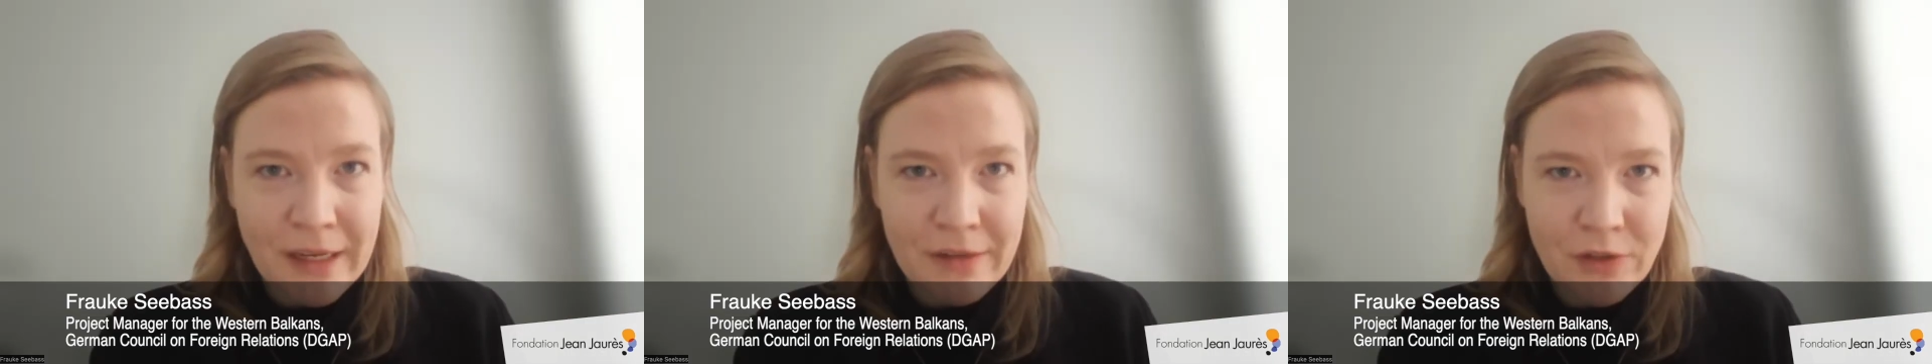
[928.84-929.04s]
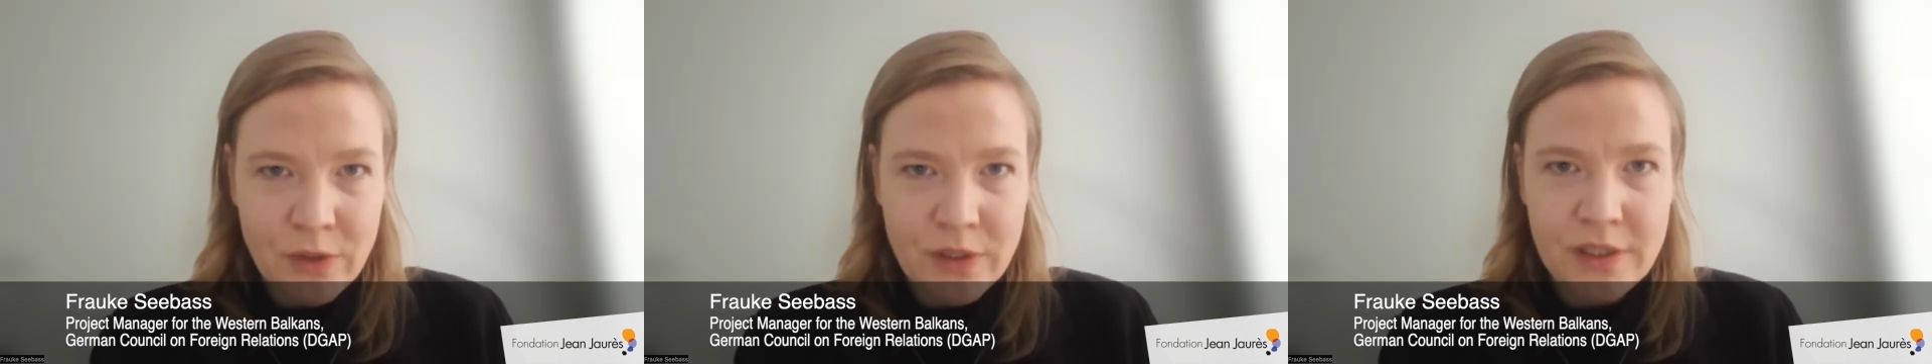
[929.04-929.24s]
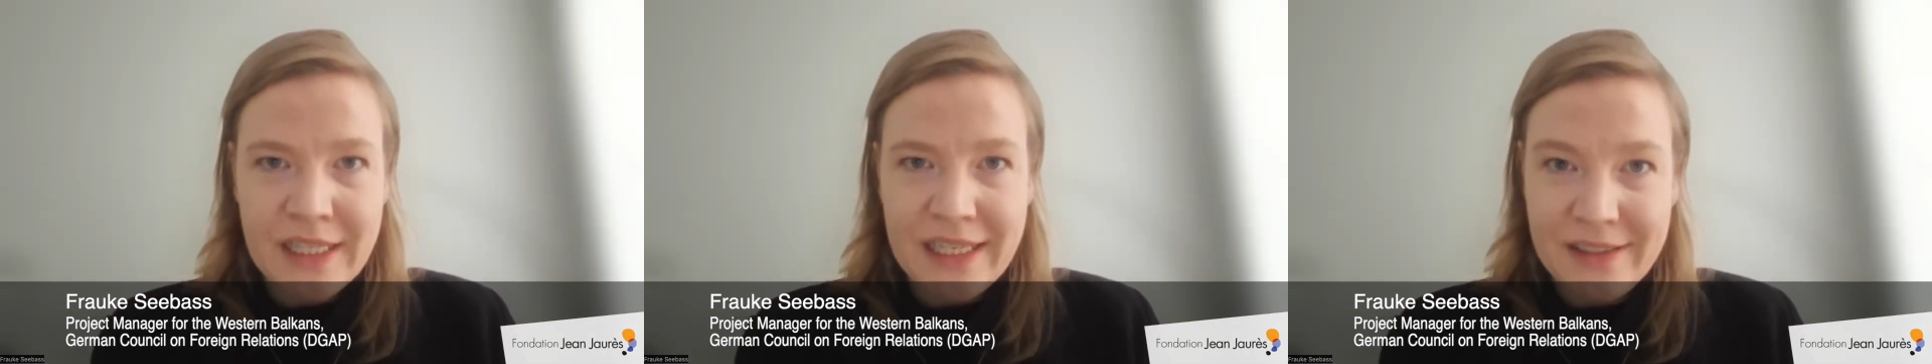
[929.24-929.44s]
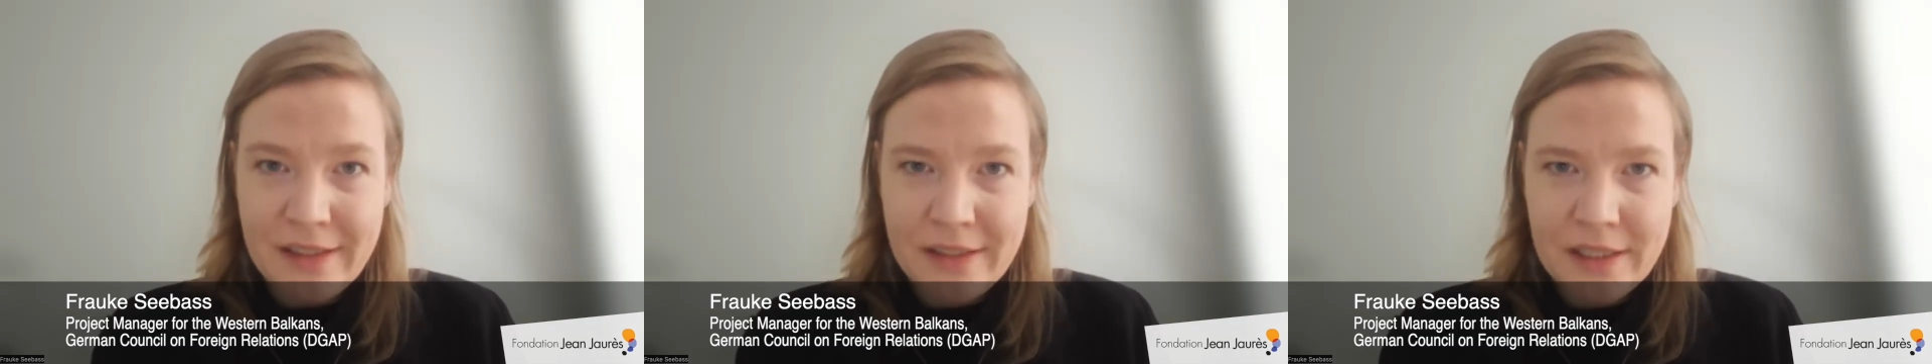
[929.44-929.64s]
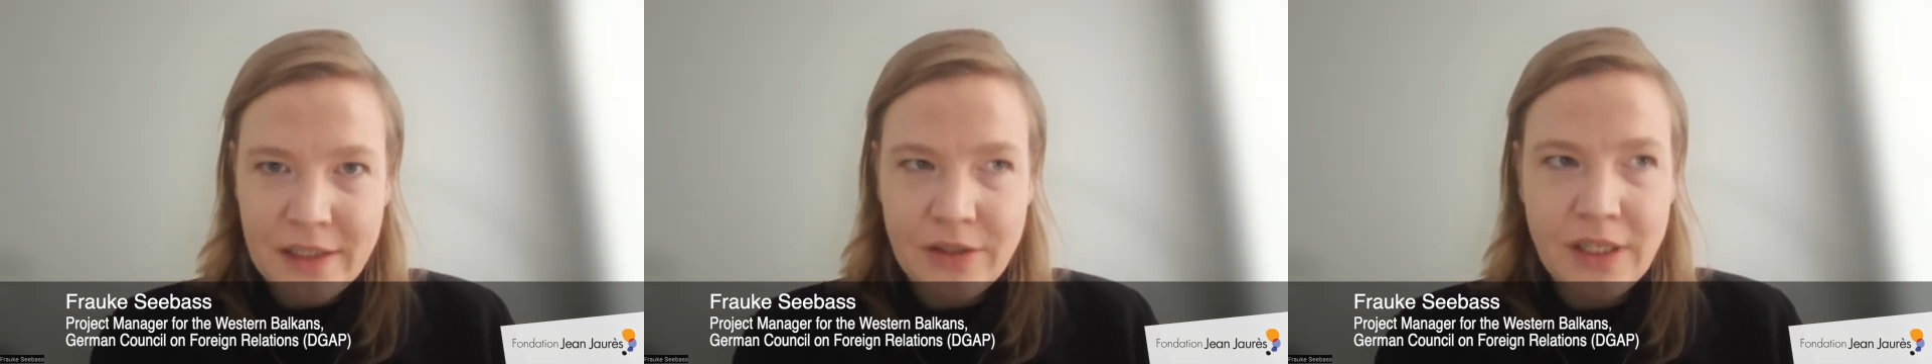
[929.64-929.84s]
my view, it's
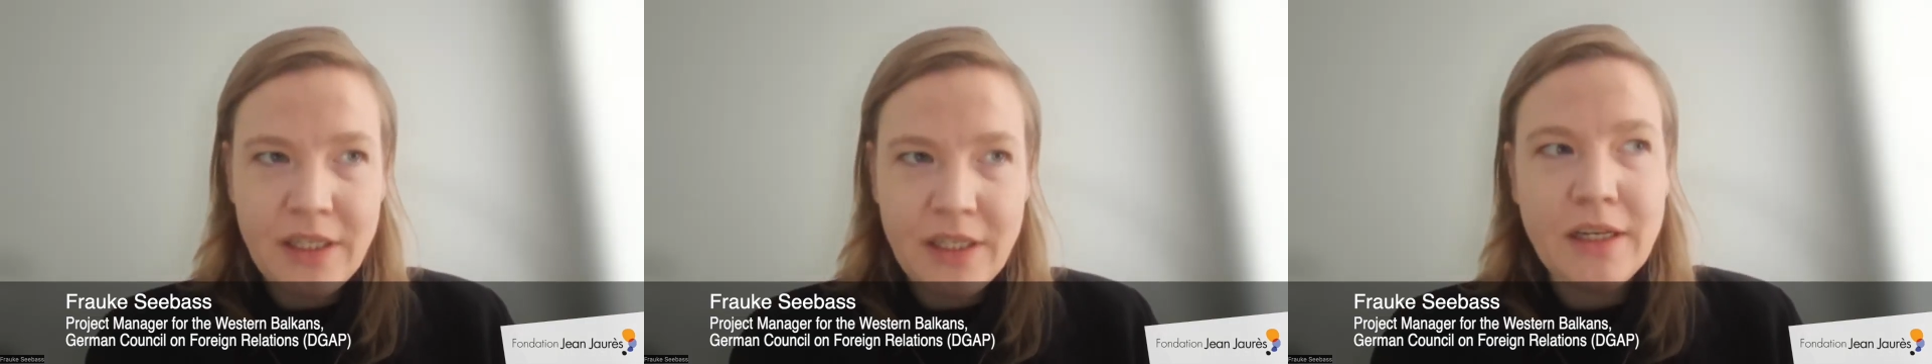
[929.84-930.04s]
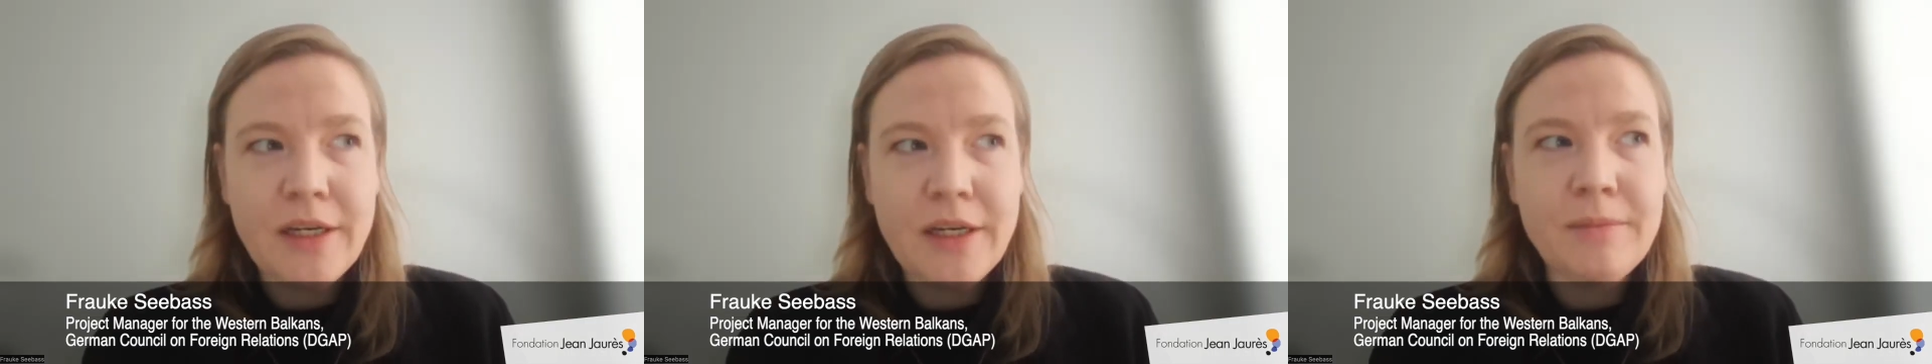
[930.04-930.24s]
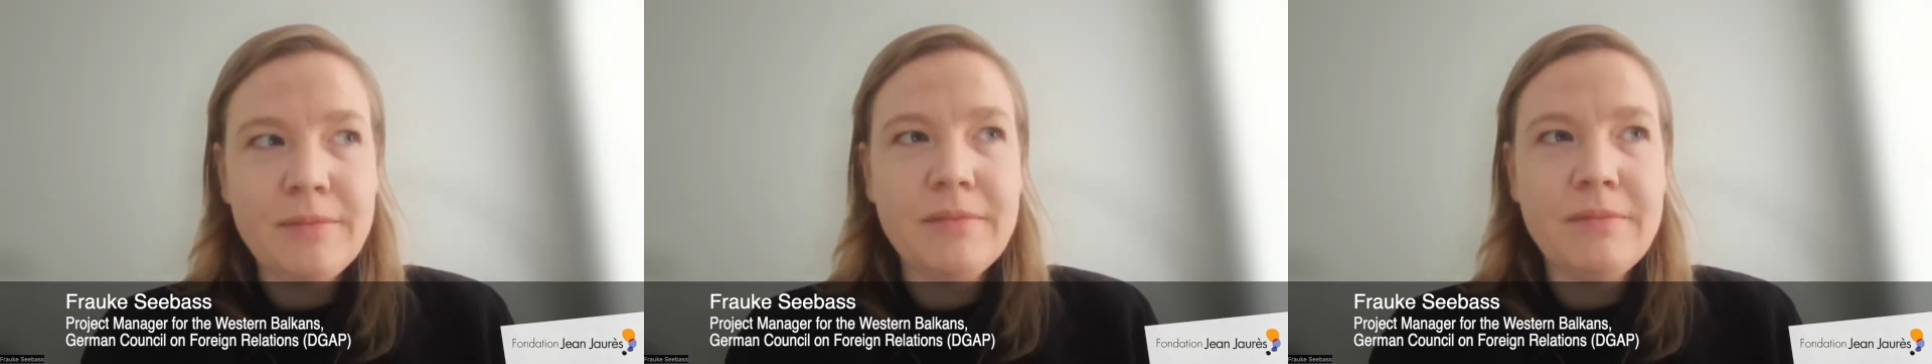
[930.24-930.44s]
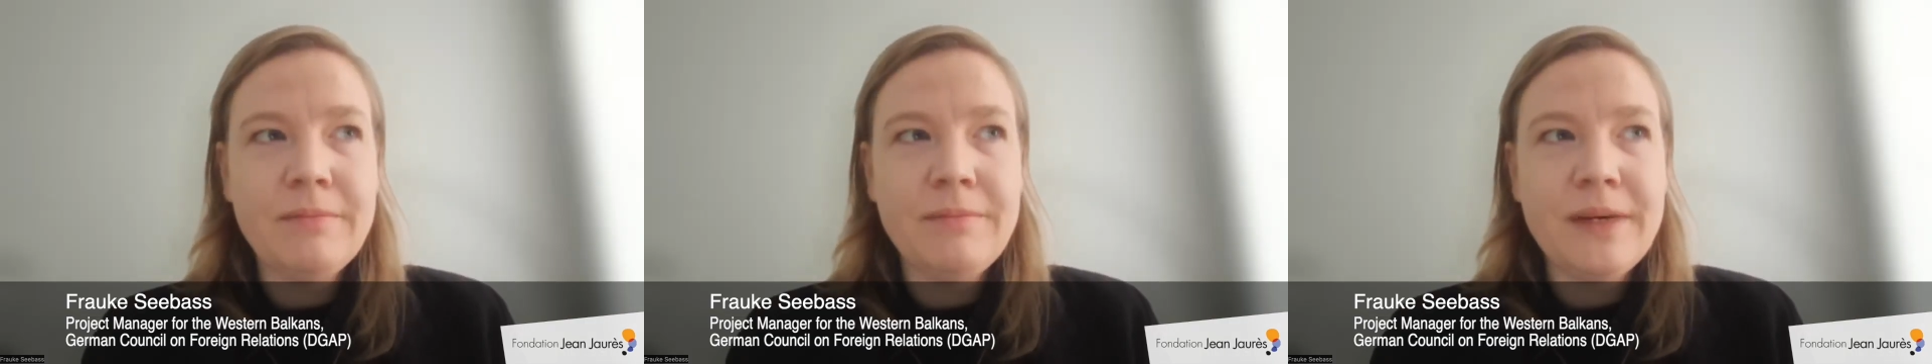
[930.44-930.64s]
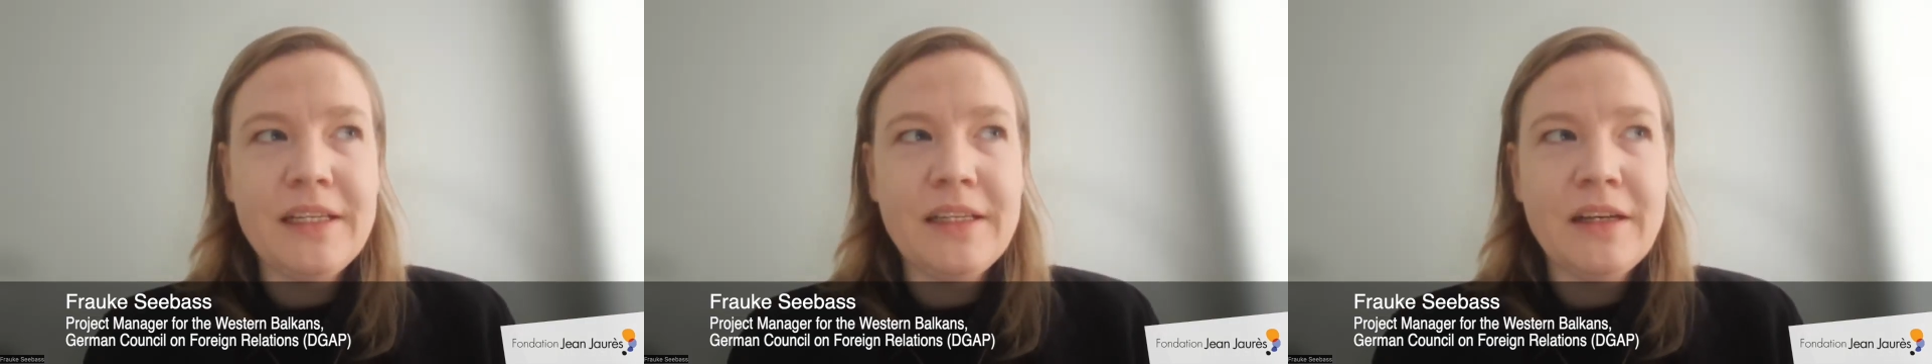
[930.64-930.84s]
necessary, but